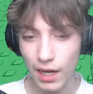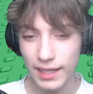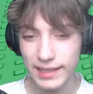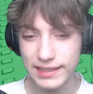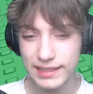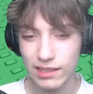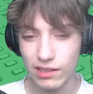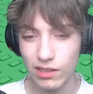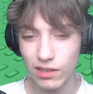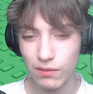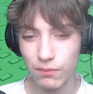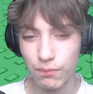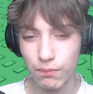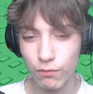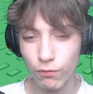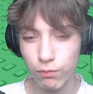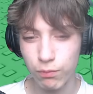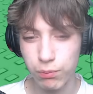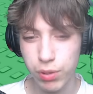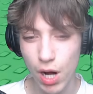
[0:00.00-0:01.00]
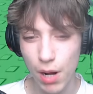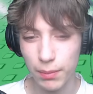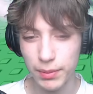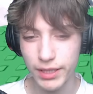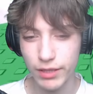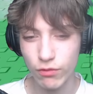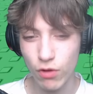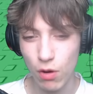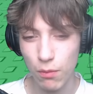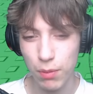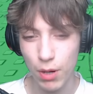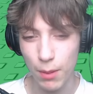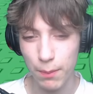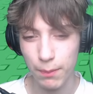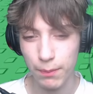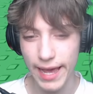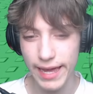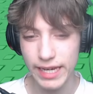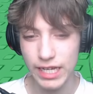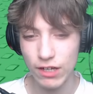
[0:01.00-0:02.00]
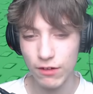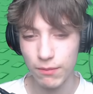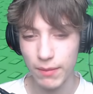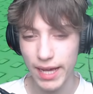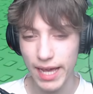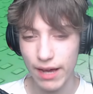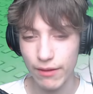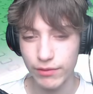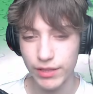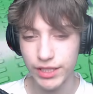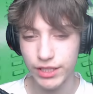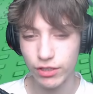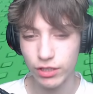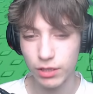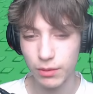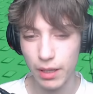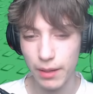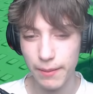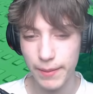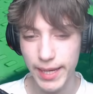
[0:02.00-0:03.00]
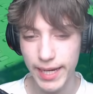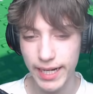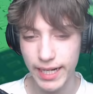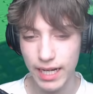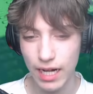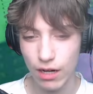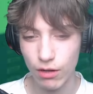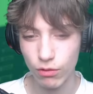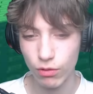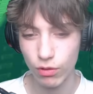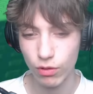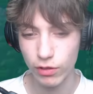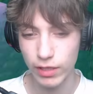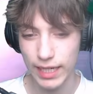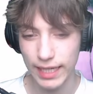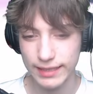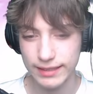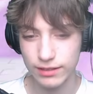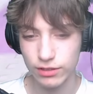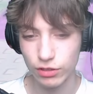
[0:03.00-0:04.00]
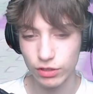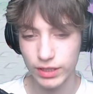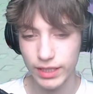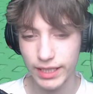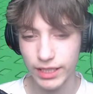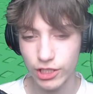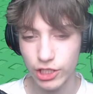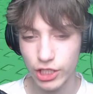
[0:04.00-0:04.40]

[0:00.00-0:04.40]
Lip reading: I still probably won't pop any of my Heavenly 2s on my main account unless something